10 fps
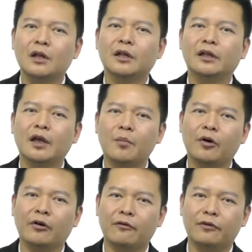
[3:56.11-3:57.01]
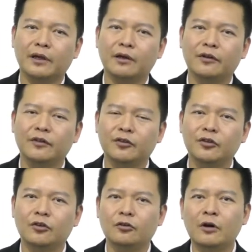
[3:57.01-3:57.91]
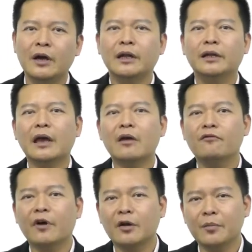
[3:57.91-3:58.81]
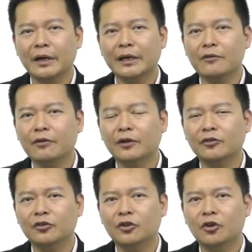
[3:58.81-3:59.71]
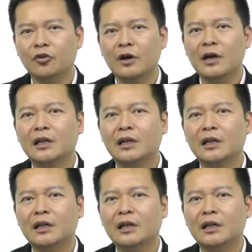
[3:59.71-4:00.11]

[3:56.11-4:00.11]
the demographic given to you, the environment given to you,